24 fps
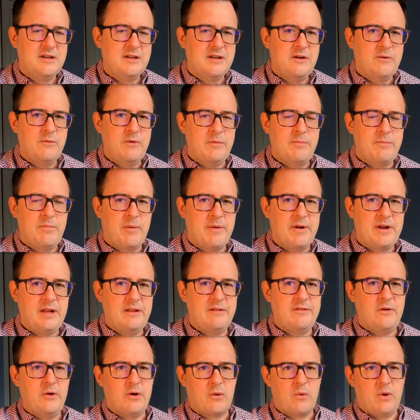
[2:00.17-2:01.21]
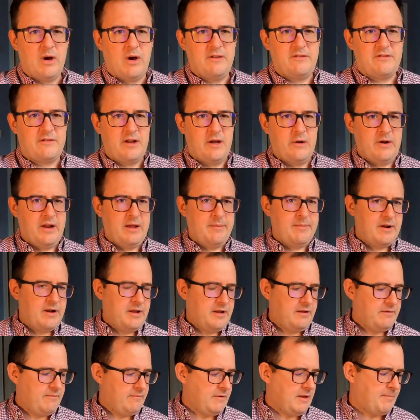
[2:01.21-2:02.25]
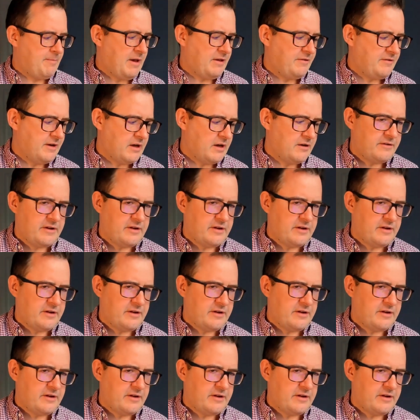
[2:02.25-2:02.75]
we probably need to do it quite slowly, but it basically goes like